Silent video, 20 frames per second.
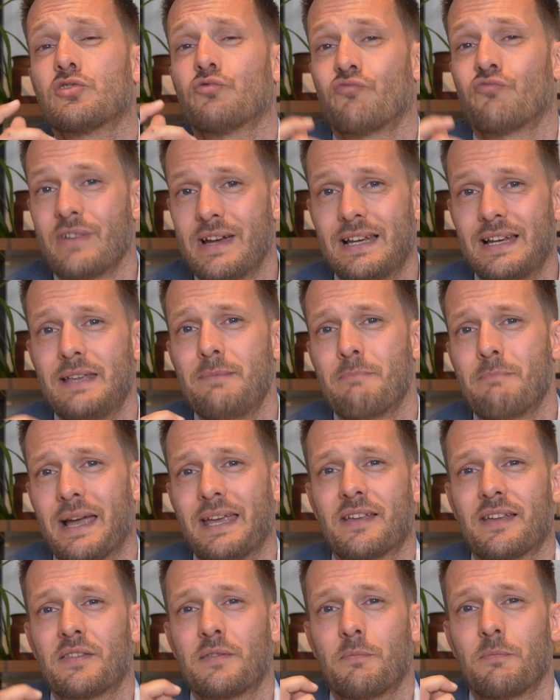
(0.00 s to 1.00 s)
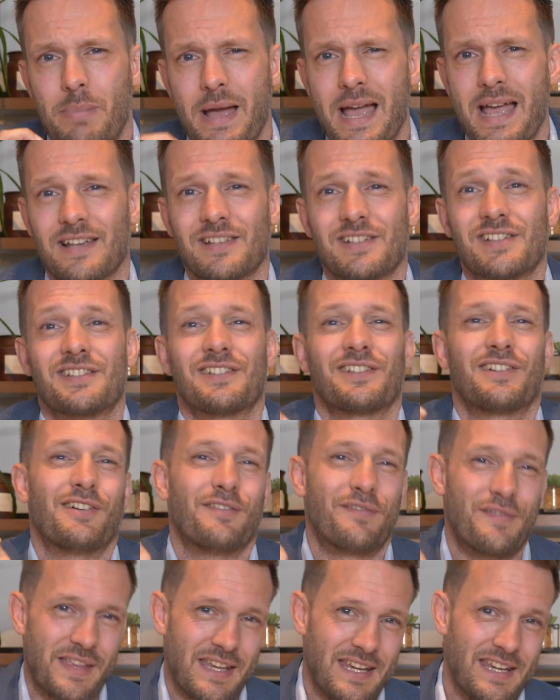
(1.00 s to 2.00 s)
to really make the best
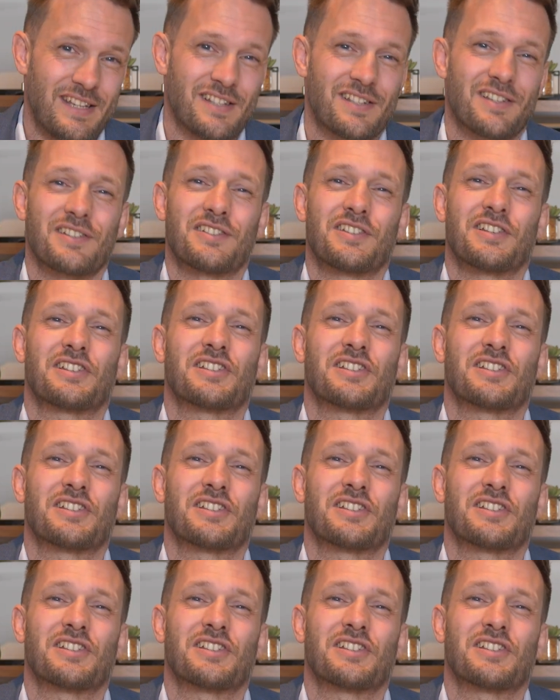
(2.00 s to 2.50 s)
of these to